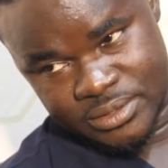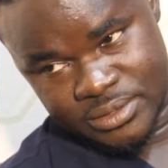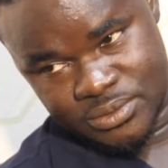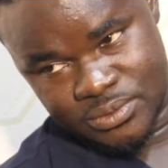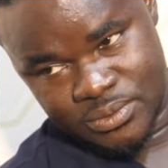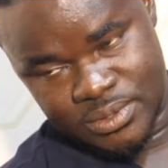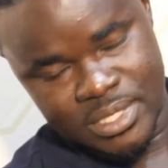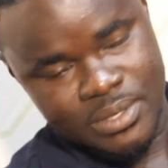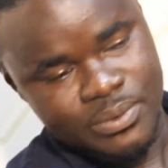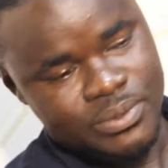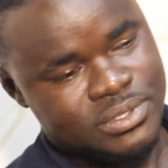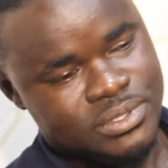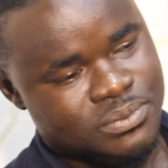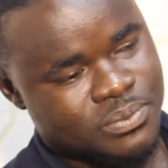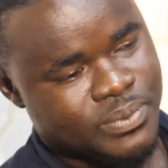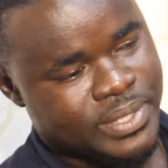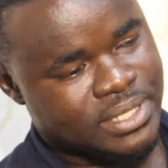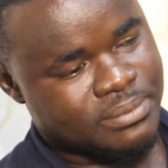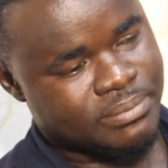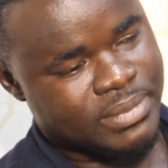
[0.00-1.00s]
So that was
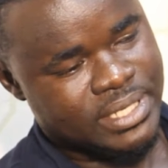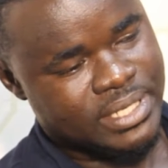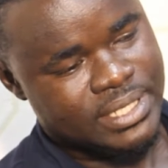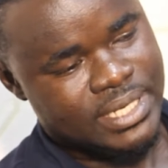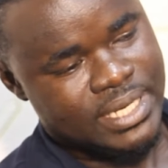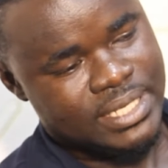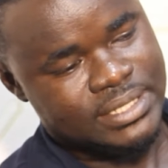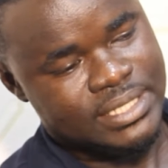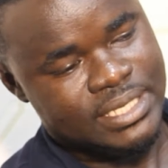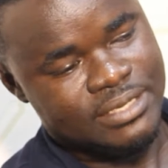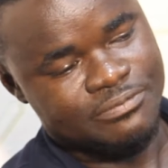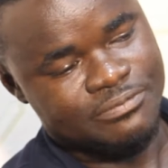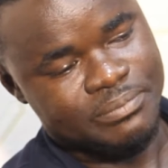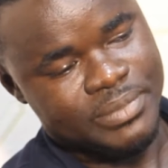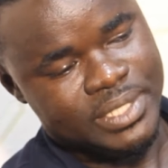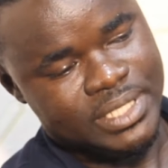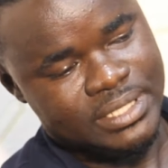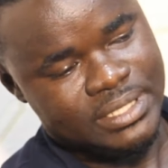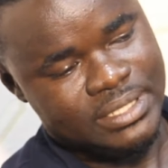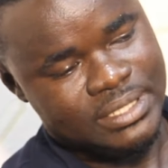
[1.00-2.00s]
when my dad gave
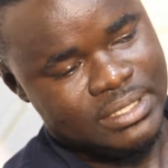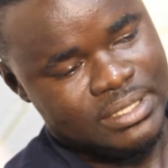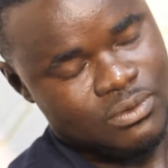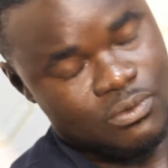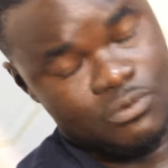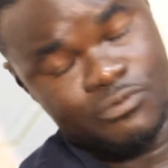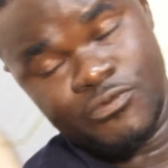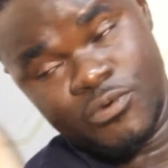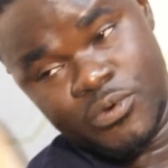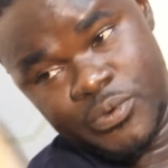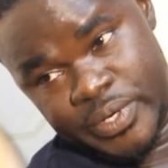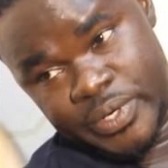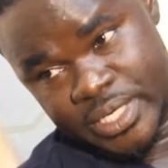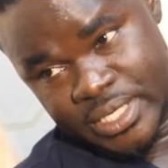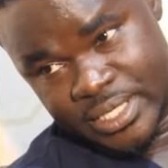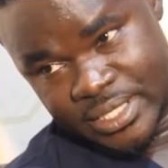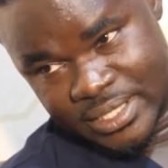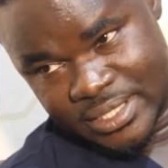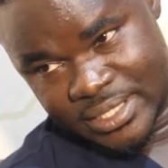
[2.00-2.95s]
me Ofori.